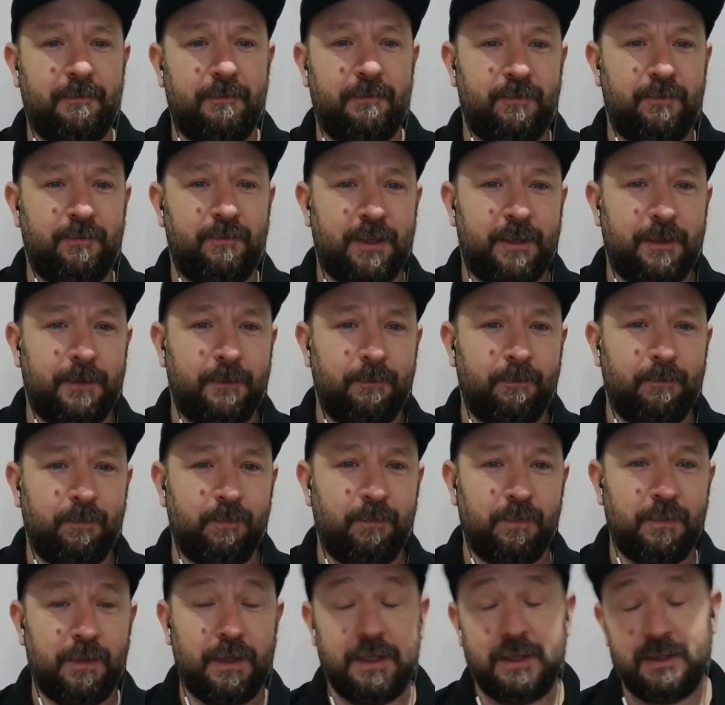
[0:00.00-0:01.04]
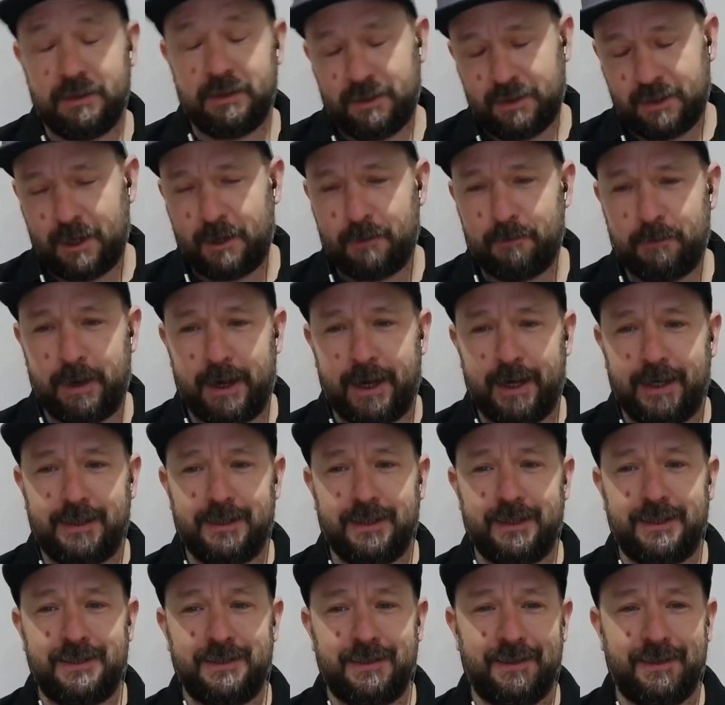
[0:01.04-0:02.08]
From going back
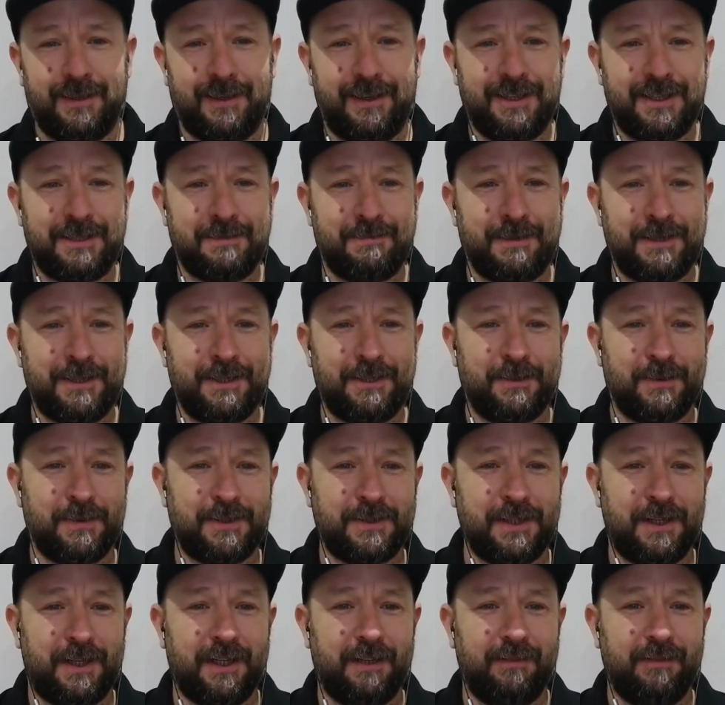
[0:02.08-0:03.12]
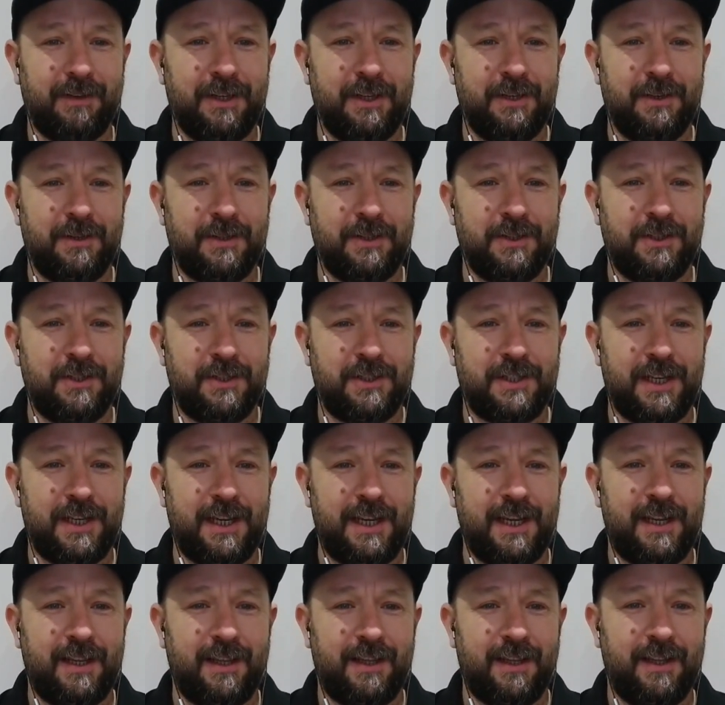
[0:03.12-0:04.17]
to sort of like the spiritual side of it, you could just
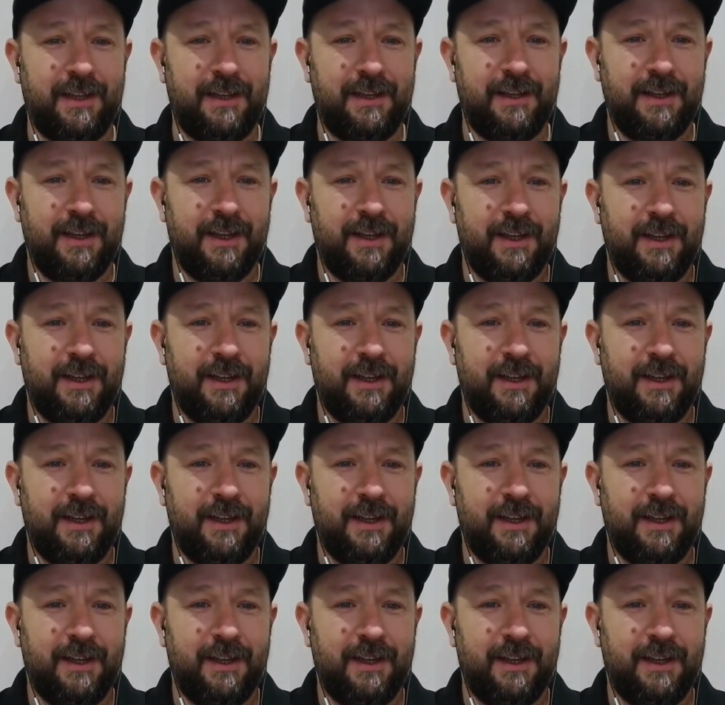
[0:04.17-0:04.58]
hear that